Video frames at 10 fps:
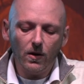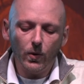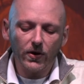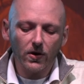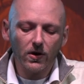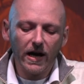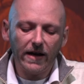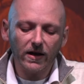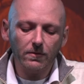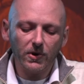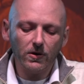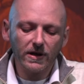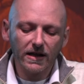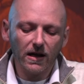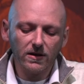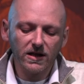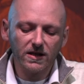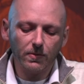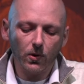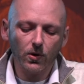with her and the computer technology
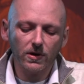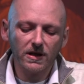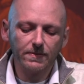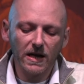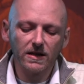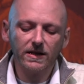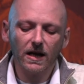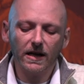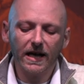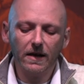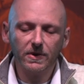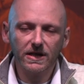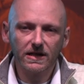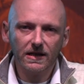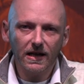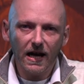support specialist on campus.